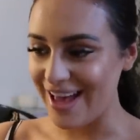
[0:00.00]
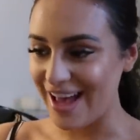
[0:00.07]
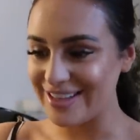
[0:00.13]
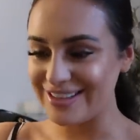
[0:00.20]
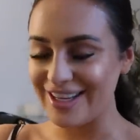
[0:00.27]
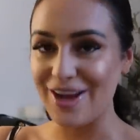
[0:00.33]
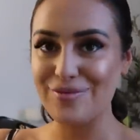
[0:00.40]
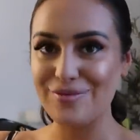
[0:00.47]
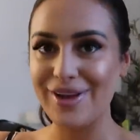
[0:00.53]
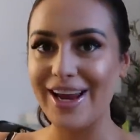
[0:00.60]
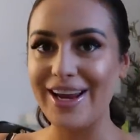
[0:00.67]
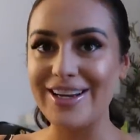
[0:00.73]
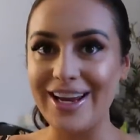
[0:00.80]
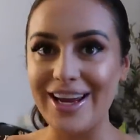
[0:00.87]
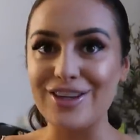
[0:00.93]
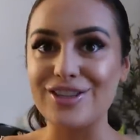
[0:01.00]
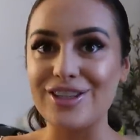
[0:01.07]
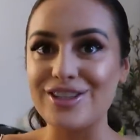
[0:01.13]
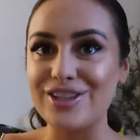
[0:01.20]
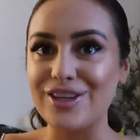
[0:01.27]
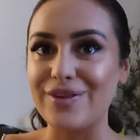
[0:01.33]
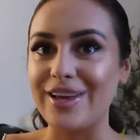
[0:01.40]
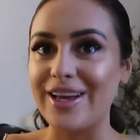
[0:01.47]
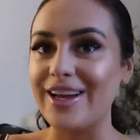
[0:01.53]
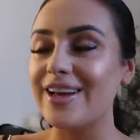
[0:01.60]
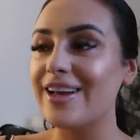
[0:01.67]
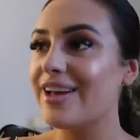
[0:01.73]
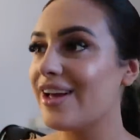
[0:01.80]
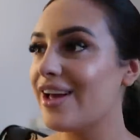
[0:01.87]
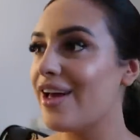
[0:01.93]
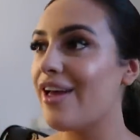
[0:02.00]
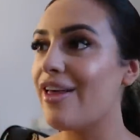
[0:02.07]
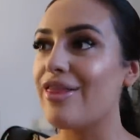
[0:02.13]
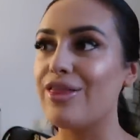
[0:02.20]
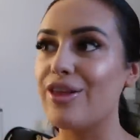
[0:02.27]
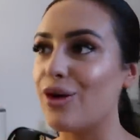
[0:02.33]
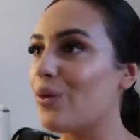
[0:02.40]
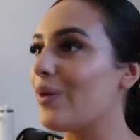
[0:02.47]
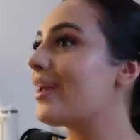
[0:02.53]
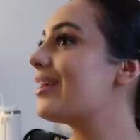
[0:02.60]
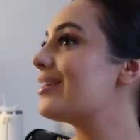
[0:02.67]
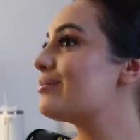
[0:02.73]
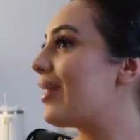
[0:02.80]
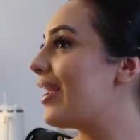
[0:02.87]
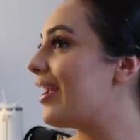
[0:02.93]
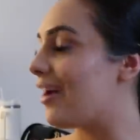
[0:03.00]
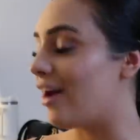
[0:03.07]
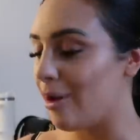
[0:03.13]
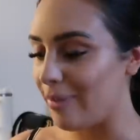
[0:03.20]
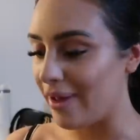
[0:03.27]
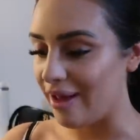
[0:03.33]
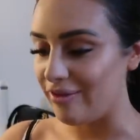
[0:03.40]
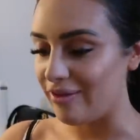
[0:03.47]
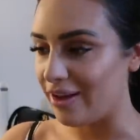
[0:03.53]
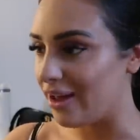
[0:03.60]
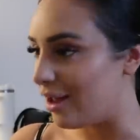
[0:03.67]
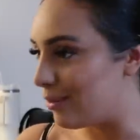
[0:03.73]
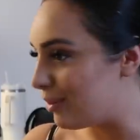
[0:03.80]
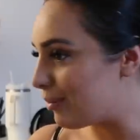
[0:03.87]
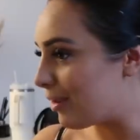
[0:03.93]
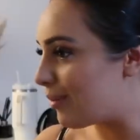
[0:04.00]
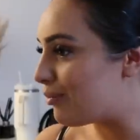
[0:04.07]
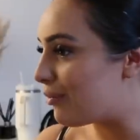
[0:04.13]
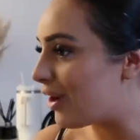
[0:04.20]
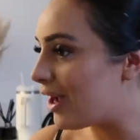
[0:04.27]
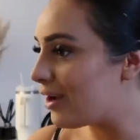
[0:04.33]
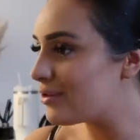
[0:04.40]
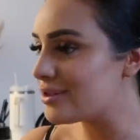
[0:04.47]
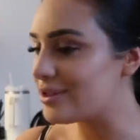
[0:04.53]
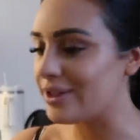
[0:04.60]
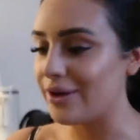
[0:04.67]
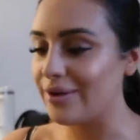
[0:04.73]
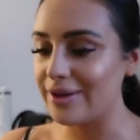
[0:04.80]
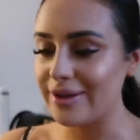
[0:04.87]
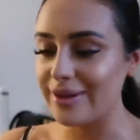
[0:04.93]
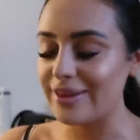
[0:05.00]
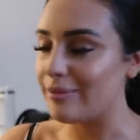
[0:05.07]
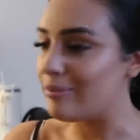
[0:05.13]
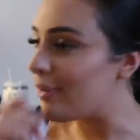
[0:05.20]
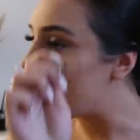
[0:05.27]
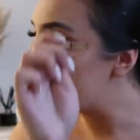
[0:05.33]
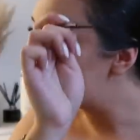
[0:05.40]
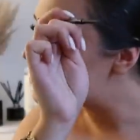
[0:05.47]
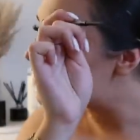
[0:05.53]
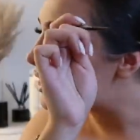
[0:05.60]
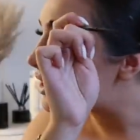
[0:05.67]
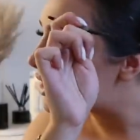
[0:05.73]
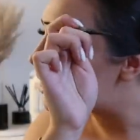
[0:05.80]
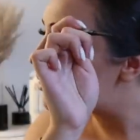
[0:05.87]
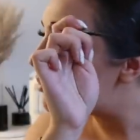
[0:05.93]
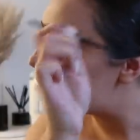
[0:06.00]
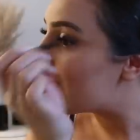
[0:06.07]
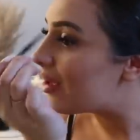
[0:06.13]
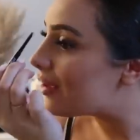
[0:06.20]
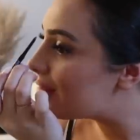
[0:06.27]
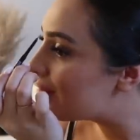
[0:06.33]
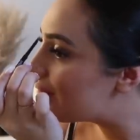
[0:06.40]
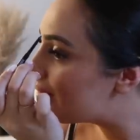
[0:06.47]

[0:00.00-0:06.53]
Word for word: that's like me literally doing the quickest makeup ever i mean my brows don't look the best right now but